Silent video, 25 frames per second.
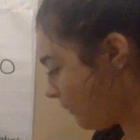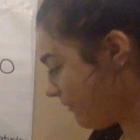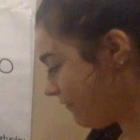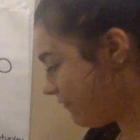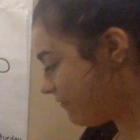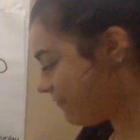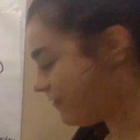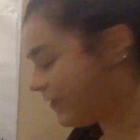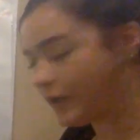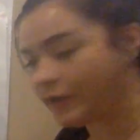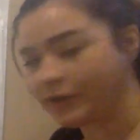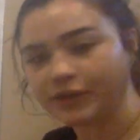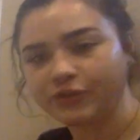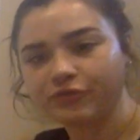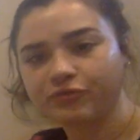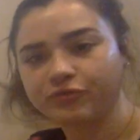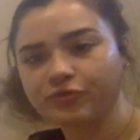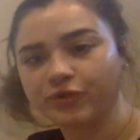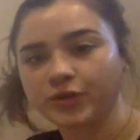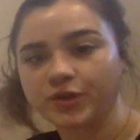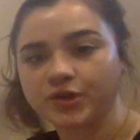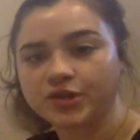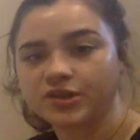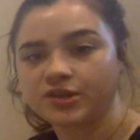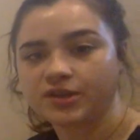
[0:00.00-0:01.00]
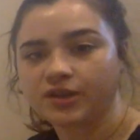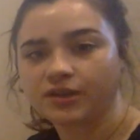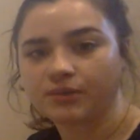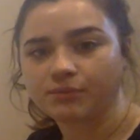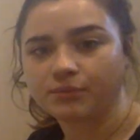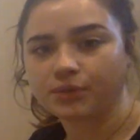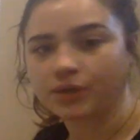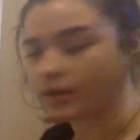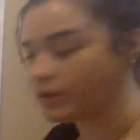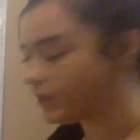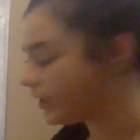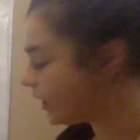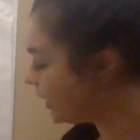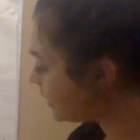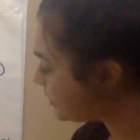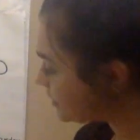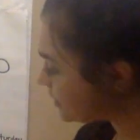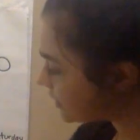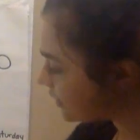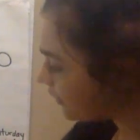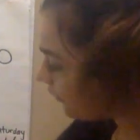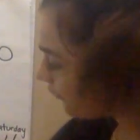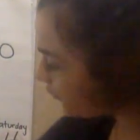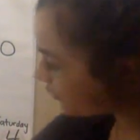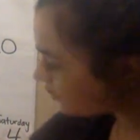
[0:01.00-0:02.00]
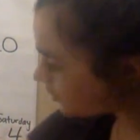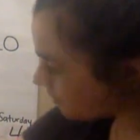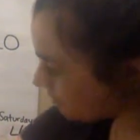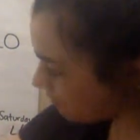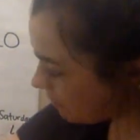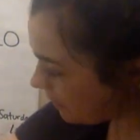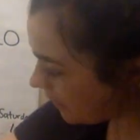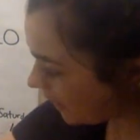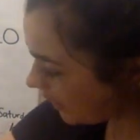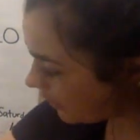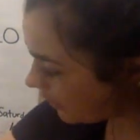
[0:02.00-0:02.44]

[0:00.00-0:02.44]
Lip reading: my very first number? I see that there's a